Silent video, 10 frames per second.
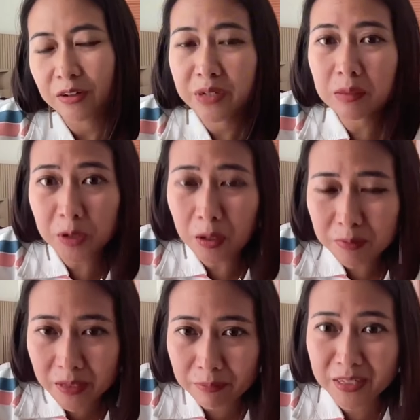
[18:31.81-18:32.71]
the real
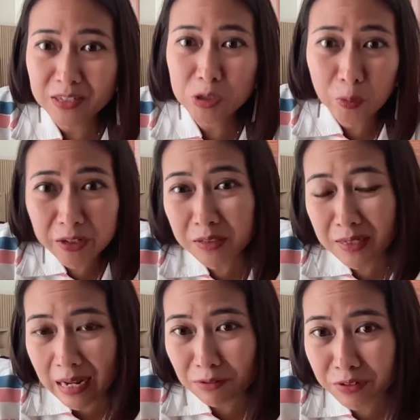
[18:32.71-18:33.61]
problem that's going
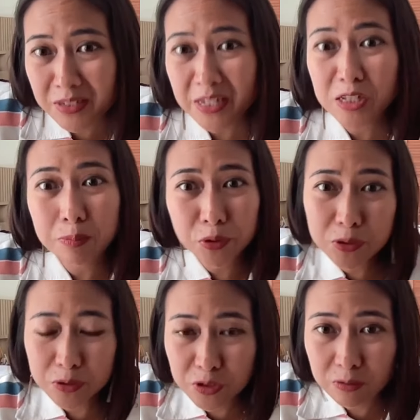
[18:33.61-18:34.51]
to the landfills is
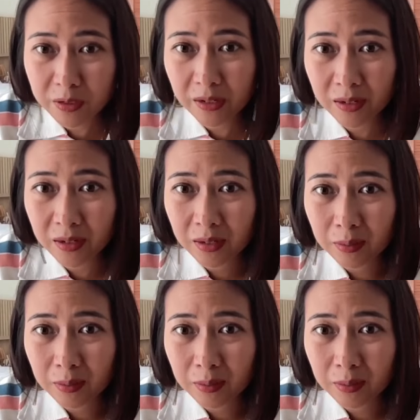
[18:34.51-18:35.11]
post-consumer.